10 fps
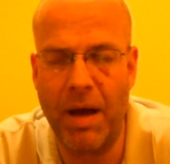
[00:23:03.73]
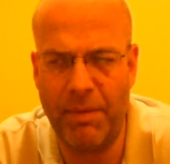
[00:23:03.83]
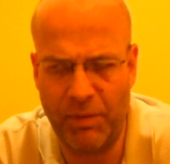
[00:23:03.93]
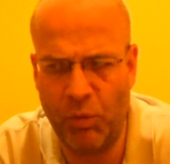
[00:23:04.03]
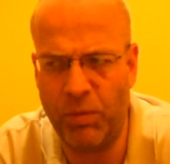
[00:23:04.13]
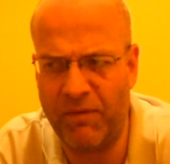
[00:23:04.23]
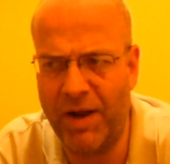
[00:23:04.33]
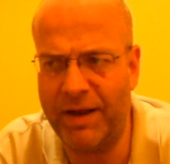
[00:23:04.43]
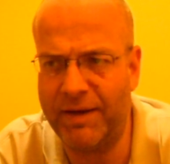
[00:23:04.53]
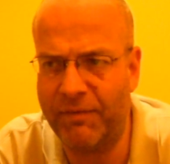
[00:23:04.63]
But it will be
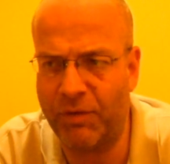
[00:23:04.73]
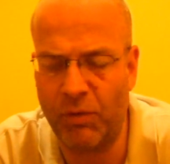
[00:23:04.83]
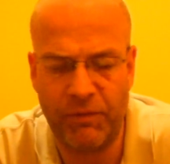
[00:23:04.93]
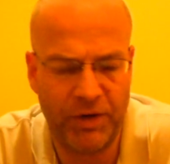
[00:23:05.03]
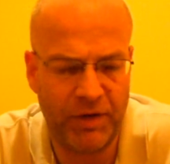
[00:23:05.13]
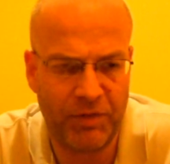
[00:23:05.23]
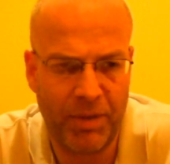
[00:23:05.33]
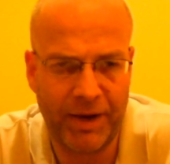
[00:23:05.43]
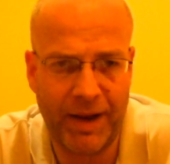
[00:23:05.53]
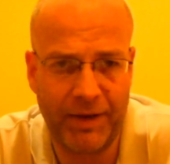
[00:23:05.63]
fairly difficult for you to
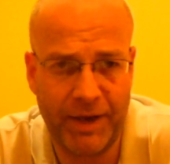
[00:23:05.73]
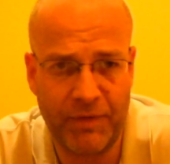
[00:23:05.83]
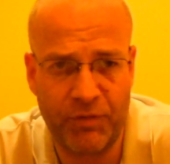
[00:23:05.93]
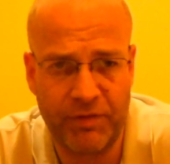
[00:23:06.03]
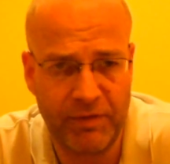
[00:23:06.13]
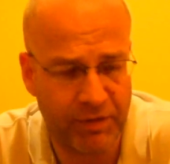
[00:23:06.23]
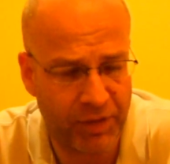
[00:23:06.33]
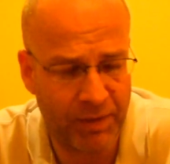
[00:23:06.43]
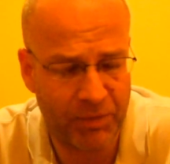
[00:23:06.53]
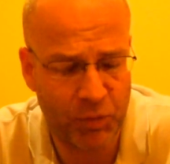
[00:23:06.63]
make out the differences, I
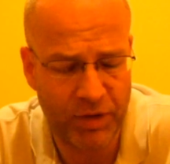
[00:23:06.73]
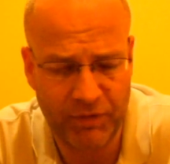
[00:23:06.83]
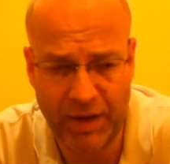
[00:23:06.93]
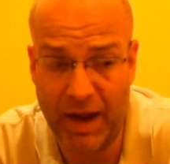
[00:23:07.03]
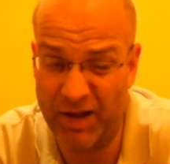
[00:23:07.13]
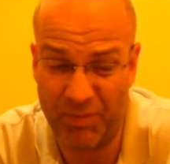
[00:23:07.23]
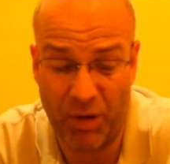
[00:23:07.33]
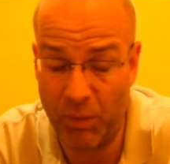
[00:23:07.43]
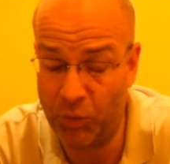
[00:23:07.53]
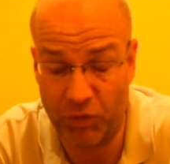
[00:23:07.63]
think, between the scalers,
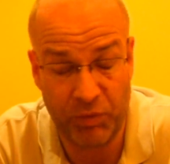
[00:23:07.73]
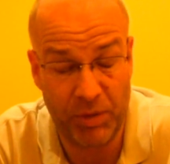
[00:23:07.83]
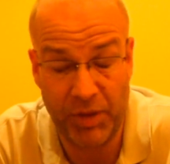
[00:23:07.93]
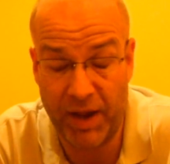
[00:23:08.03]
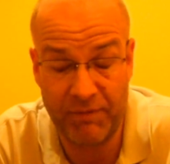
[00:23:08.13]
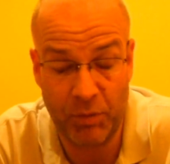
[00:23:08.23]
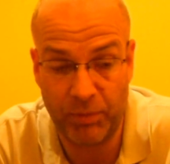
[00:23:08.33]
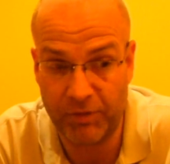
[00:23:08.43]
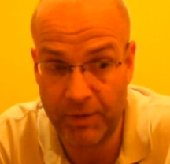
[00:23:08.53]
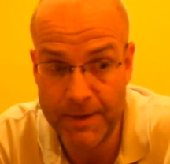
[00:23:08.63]
but I will do something like that if you
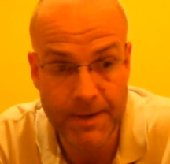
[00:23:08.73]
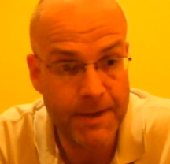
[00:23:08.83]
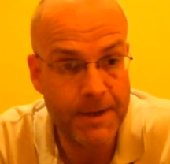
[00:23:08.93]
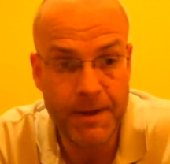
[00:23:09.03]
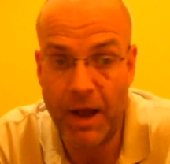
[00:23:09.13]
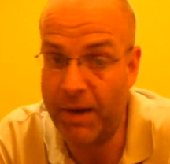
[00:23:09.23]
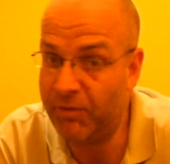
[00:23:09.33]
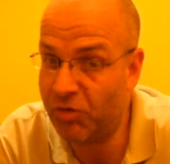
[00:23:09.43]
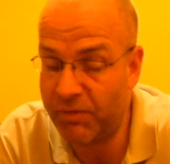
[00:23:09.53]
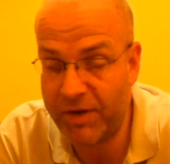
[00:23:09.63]
want me to. Hope you
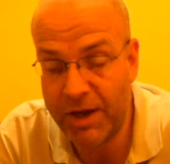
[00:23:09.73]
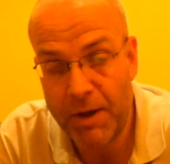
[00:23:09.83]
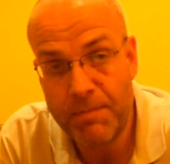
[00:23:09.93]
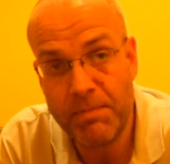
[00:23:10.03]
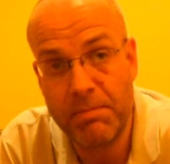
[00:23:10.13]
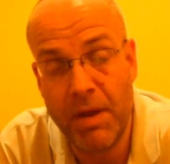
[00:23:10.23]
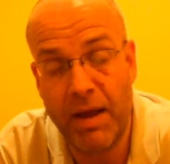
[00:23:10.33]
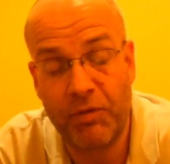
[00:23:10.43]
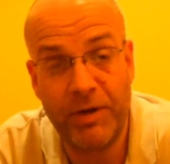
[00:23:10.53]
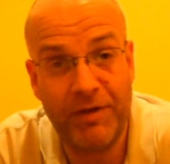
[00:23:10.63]
enjoyed the video.
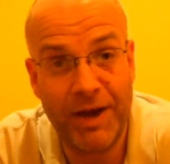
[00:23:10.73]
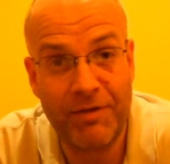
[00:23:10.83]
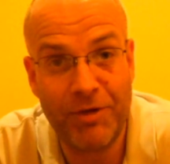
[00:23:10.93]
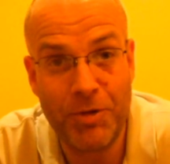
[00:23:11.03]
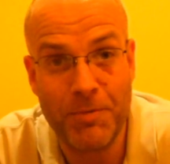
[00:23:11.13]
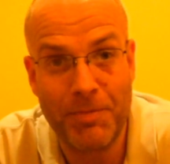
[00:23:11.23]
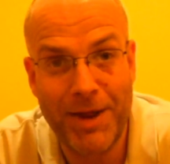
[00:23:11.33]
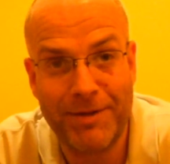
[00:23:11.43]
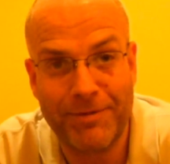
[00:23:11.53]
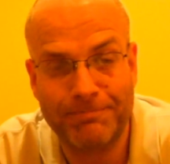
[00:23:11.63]
Speak to you again soon.
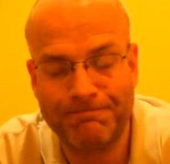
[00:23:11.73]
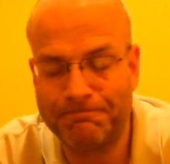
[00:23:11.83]
Thanks.